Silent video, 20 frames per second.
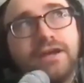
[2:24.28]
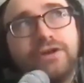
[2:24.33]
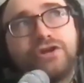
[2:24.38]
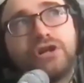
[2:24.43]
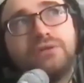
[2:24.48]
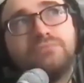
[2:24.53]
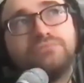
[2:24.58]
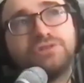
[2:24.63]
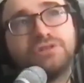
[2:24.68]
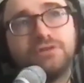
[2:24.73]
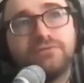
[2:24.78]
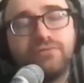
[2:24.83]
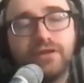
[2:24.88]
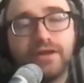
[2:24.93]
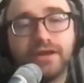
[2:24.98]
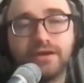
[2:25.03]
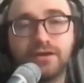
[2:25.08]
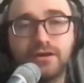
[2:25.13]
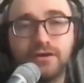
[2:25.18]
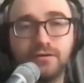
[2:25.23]
in terms of
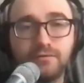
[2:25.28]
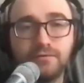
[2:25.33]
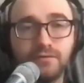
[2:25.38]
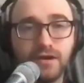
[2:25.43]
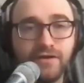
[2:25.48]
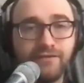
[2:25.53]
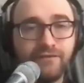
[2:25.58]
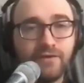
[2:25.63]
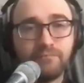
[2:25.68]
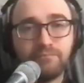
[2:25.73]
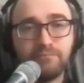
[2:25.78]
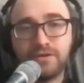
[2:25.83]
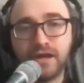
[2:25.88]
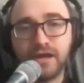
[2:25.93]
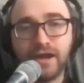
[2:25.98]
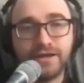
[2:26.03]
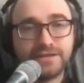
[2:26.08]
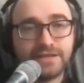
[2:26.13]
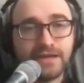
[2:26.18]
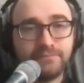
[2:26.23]
like if I'm
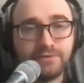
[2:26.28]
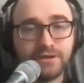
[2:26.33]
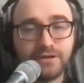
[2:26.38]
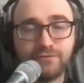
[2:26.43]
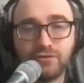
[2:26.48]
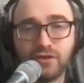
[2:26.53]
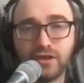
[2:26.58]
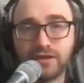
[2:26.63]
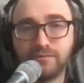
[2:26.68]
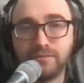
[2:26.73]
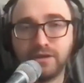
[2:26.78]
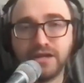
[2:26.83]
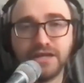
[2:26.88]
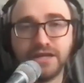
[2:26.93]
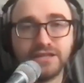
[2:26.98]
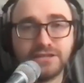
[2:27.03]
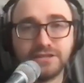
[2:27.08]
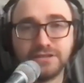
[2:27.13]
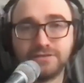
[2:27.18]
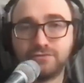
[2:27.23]
getting something for like my
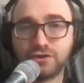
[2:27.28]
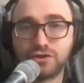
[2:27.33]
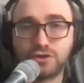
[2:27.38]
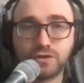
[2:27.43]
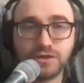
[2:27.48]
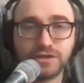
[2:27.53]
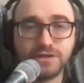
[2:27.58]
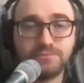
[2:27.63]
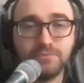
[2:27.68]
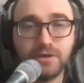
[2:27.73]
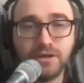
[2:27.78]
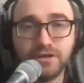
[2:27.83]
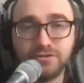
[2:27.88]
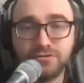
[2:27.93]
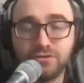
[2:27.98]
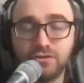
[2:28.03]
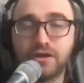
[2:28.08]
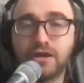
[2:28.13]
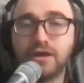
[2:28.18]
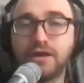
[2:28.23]
nieces for
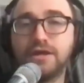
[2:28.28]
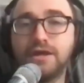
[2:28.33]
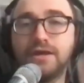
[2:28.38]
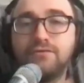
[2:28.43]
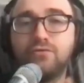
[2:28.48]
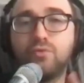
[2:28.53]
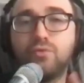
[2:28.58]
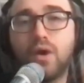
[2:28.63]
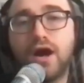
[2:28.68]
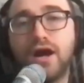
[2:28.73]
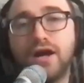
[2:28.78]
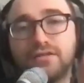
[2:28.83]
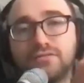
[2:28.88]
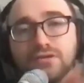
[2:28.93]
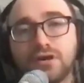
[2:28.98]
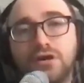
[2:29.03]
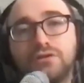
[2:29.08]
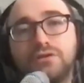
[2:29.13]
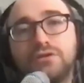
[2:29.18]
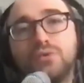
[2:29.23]
Christmas, looking gift wise,
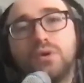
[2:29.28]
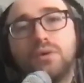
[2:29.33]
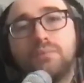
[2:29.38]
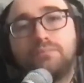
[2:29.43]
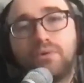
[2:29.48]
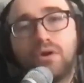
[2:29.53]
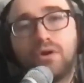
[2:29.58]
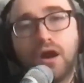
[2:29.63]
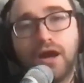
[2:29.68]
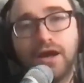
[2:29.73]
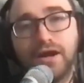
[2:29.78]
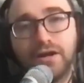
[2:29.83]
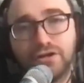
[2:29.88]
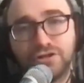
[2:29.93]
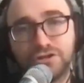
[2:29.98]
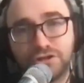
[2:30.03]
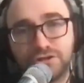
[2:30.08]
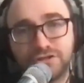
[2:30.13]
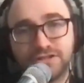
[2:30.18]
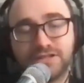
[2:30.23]
I'll do it prior
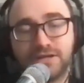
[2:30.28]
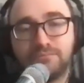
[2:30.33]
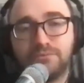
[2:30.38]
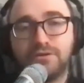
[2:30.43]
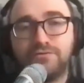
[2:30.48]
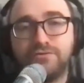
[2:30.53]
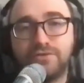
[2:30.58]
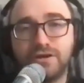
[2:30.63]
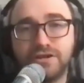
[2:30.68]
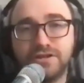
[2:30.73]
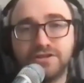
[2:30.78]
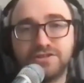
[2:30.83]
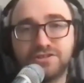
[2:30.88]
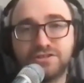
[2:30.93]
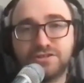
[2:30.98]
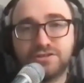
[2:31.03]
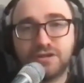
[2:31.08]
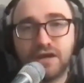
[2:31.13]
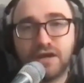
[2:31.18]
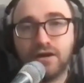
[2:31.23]
to December
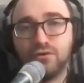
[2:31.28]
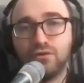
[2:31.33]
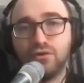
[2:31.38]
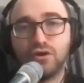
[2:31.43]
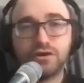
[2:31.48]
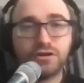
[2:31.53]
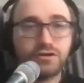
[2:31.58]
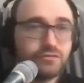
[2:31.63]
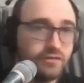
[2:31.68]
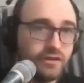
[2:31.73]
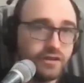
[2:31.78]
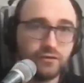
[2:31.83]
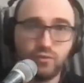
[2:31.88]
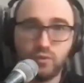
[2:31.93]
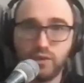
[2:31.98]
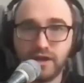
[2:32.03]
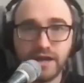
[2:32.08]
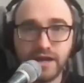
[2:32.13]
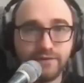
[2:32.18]
1st. I'll look, like, and, and